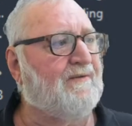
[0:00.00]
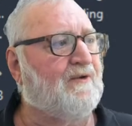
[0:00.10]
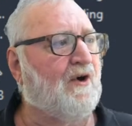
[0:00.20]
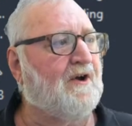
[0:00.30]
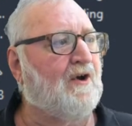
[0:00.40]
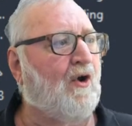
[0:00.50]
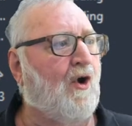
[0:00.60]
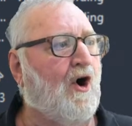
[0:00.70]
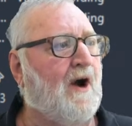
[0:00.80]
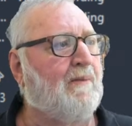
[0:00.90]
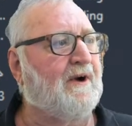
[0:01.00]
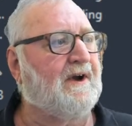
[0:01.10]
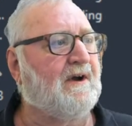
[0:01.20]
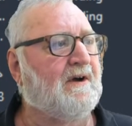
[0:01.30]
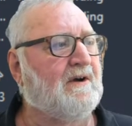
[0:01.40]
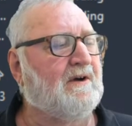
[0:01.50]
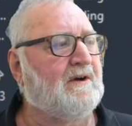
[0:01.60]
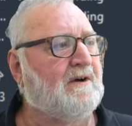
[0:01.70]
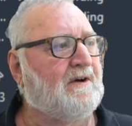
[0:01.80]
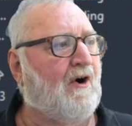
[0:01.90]
you've got your library
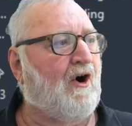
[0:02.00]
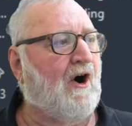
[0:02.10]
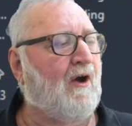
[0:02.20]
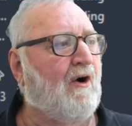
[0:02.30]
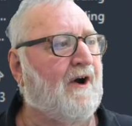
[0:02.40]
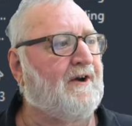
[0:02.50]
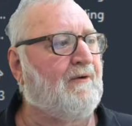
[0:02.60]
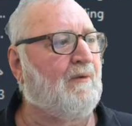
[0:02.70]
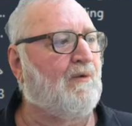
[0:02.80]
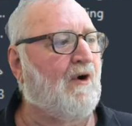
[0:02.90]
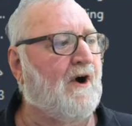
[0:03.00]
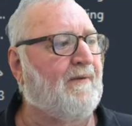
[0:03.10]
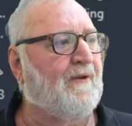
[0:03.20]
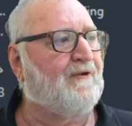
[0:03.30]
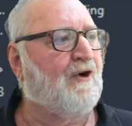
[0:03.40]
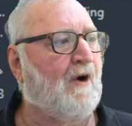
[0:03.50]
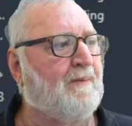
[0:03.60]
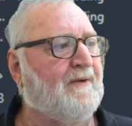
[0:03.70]
highlighted right at the top.